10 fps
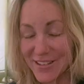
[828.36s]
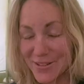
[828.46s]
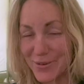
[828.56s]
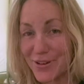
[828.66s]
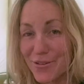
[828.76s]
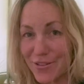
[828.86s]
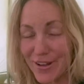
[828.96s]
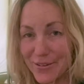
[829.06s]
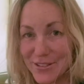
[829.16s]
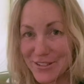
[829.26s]
Just when you thought
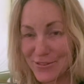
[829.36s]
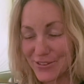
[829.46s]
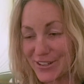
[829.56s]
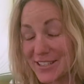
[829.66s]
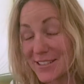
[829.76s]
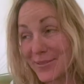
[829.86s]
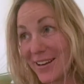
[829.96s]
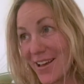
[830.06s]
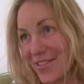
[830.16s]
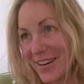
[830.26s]
it was over, just when
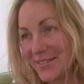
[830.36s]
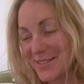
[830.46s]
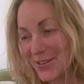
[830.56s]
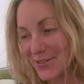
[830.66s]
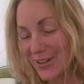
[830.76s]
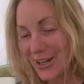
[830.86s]
I thought it was over.